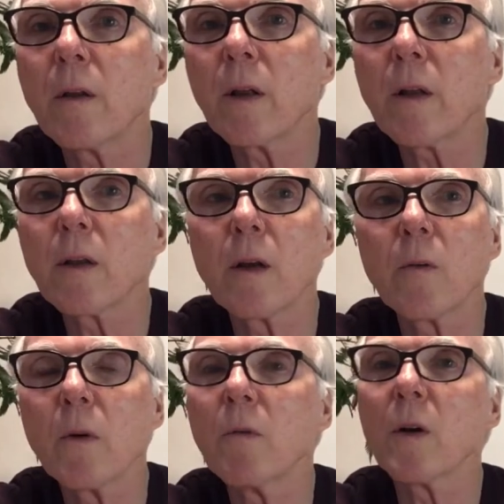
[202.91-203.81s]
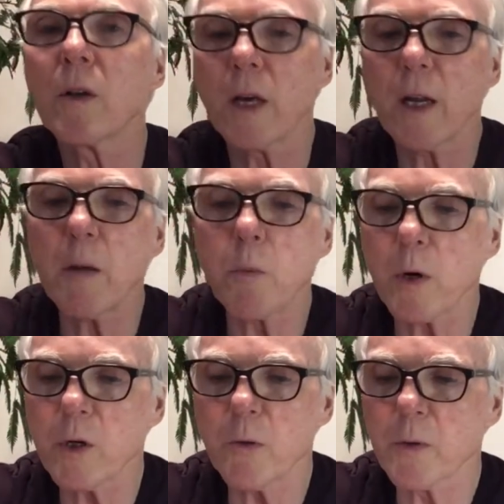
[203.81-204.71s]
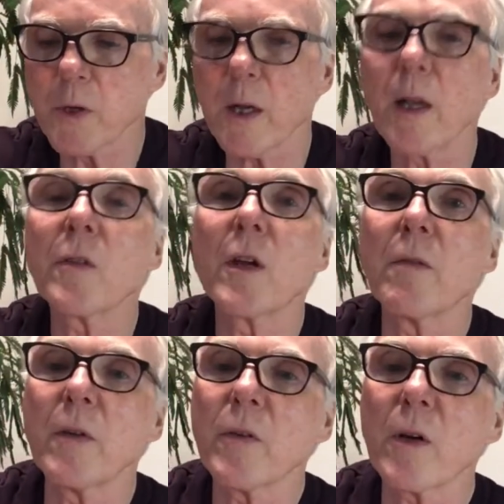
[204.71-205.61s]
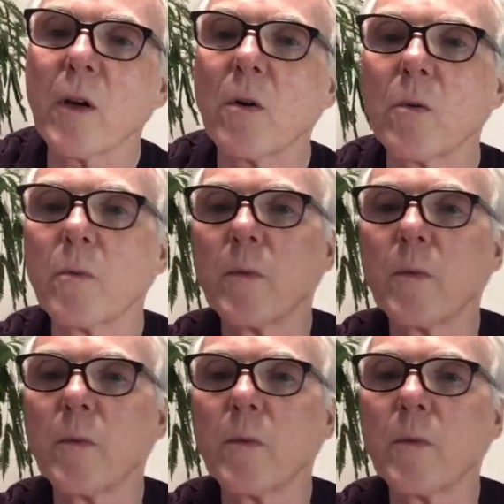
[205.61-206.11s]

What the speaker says: that we've looked at, 8.2%. Let's give this a go.